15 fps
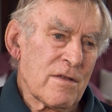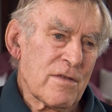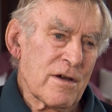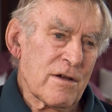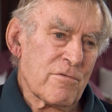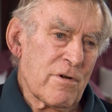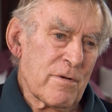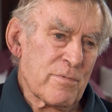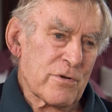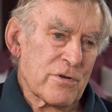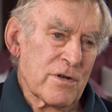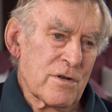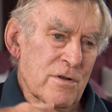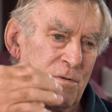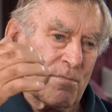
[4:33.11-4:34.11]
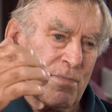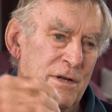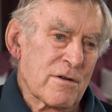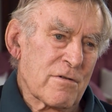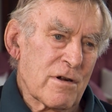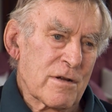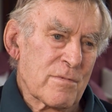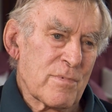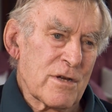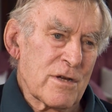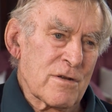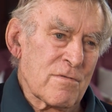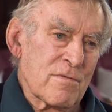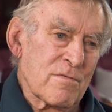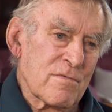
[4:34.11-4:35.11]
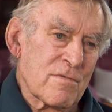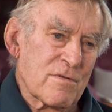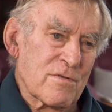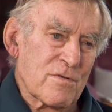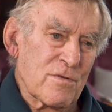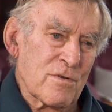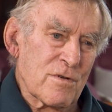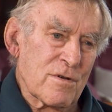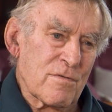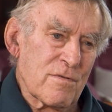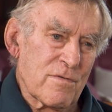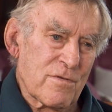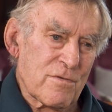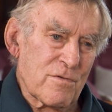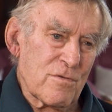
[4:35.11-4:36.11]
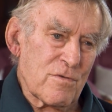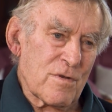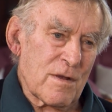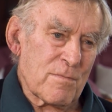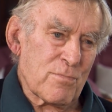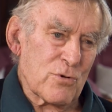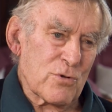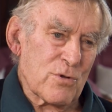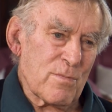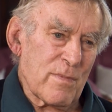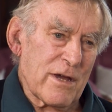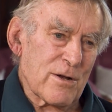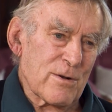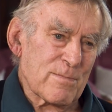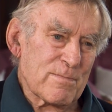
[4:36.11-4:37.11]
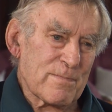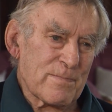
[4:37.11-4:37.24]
they'd represented big rugby, and sort of through that put them out.